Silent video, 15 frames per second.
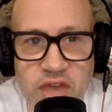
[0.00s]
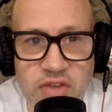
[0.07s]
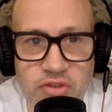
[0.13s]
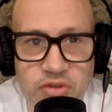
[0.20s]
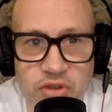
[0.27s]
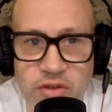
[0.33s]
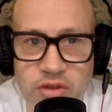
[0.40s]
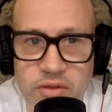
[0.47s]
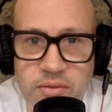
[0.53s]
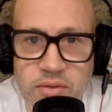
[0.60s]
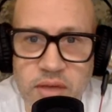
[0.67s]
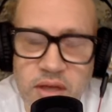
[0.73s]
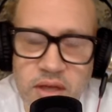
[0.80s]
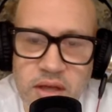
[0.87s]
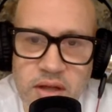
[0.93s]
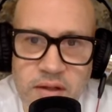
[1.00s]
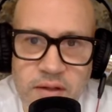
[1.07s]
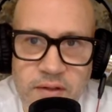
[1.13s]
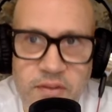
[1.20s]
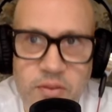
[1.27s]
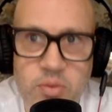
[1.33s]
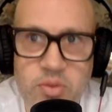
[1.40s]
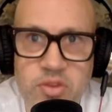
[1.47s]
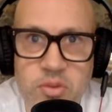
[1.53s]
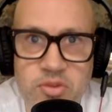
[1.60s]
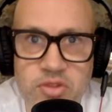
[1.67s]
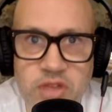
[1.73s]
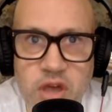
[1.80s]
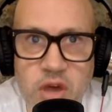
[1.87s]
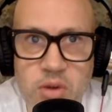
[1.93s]
he, he should have. There,
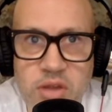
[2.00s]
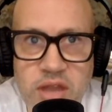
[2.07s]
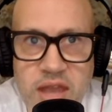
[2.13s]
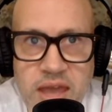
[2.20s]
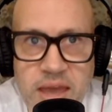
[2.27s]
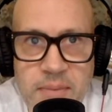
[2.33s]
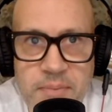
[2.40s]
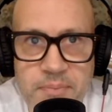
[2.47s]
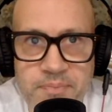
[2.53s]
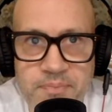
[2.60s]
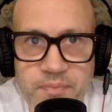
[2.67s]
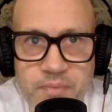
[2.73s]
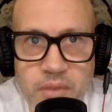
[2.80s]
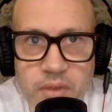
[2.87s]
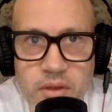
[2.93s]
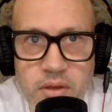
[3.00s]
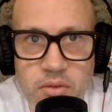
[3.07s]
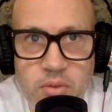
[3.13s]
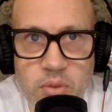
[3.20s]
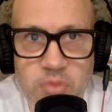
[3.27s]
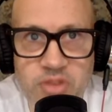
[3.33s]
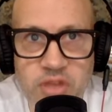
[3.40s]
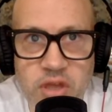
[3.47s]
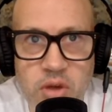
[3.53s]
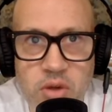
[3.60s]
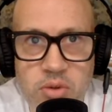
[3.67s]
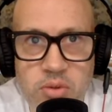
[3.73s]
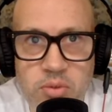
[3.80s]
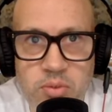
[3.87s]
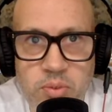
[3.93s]
there was the goal that um, what was the
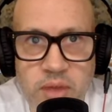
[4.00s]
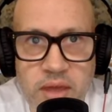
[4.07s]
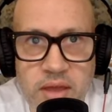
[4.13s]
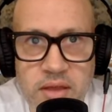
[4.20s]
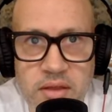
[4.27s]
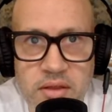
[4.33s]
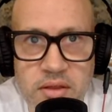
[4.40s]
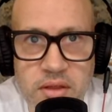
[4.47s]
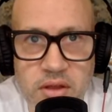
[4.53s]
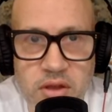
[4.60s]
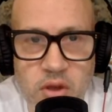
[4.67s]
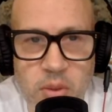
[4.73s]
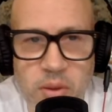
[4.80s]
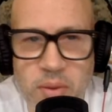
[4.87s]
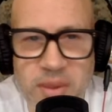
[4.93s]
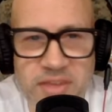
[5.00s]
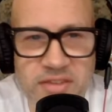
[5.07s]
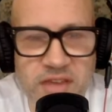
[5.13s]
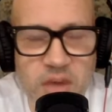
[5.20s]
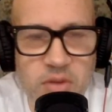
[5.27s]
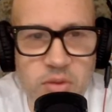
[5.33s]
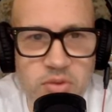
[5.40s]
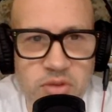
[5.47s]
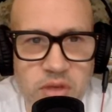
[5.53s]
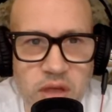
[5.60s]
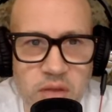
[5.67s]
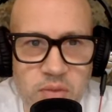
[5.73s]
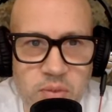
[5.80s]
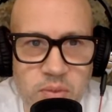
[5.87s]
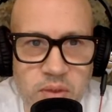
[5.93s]
goal where a couple of weeks ago there was
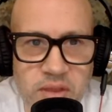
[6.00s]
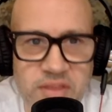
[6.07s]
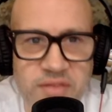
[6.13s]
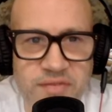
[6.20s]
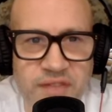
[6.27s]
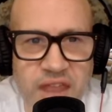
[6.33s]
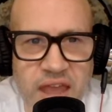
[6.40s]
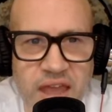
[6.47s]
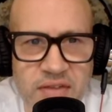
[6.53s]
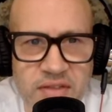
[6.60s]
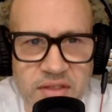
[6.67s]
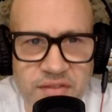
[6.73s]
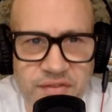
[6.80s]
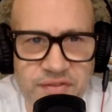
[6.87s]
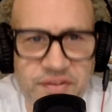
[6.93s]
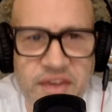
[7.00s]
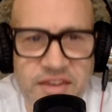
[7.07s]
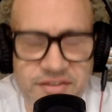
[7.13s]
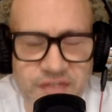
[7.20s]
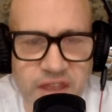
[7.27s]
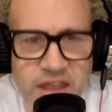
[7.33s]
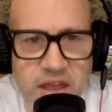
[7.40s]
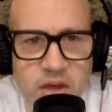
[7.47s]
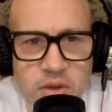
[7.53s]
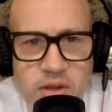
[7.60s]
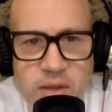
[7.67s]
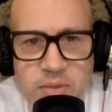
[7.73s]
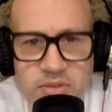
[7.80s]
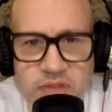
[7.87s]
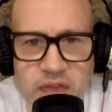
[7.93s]
a Villa, the away. Villa, the first Villa the goal.
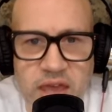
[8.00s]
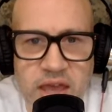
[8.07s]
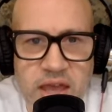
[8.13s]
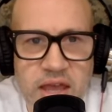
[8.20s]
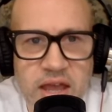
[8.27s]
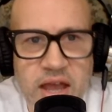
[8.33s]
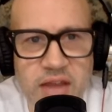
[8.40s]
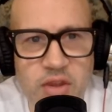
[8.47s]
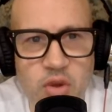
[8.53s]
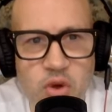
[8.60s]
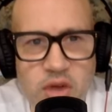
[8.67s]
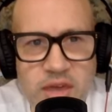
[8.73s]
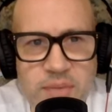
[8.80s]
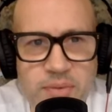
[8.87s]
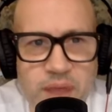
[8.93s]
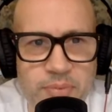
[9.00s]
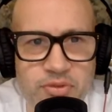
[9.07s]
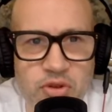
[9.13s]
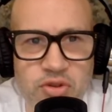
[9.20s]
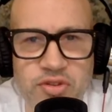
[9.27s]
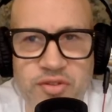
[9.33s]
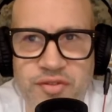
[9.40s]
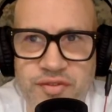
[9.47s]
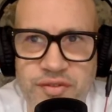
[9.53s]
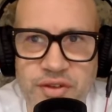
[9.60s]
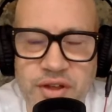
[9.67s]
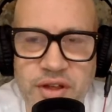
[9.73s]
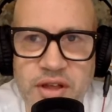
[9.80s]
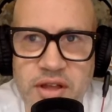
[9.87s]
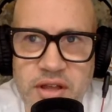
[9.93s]
First that was it. One, yeah. I thought he perhaps could have
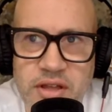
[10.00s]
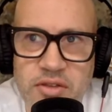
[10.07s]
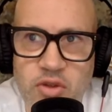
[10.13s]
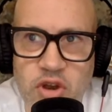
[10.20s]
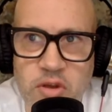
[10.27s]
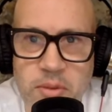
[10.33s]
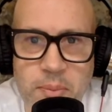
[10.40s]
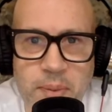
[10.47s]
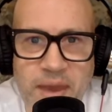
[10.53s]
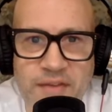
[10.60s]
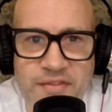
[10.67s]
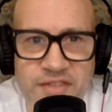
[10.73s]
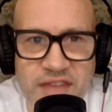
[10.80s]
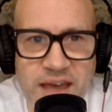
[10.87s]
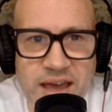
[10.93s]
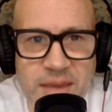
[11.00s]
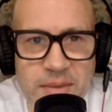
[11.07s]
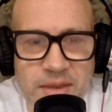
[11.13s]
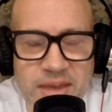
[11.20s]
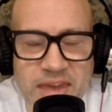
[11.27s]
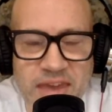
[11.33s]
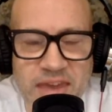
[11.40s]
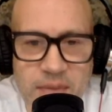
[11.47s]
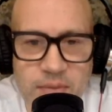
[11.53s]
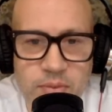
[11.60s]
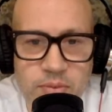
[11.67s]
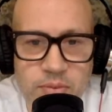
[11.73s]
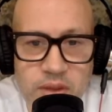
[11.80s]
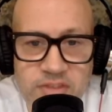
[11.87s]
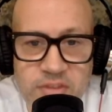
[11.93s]
done a bit better for that. Him and
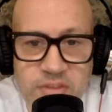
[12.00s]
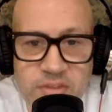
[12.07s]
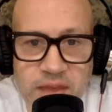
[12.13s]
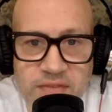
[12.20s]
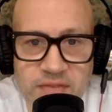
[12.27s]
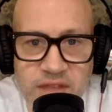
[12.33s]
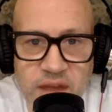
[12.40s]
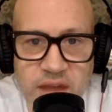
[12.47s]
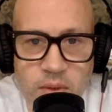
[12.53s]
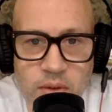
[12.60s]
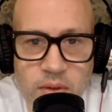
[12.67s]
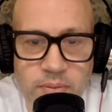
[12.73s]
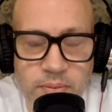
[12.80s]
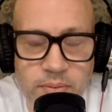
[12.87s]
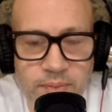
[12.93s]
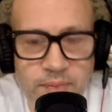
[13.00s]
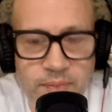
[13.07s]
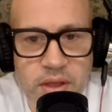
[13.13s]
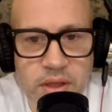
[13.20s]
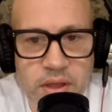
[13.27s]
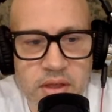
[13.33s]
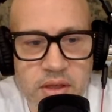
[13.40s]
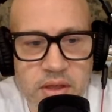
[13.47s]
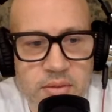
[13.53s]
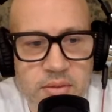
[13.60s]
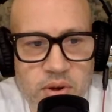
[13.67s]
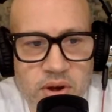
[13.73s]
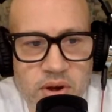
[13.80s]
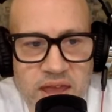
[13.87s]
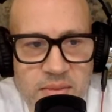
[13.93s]
Keane probably to blame for that one. Mm-hmm.
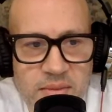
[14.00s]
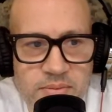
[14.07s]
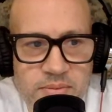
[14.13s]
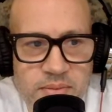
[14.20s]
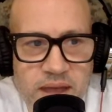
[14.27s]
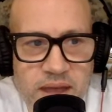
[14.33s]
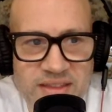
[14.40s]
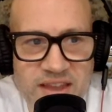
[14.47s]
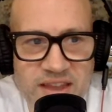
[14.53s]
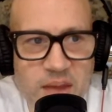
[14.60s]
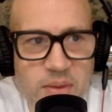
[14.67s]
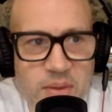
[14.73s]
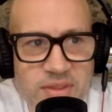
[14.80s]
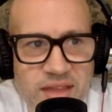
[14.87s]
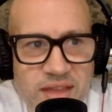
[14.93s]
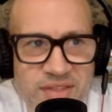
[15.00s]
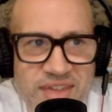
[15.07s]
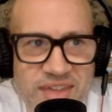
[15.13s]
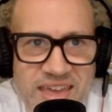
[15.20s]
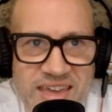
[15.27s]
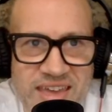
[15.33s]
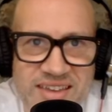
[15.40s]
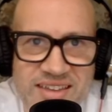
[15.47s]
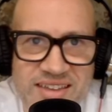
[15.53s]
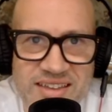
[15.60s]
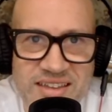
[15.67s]
But um, I don't know. I think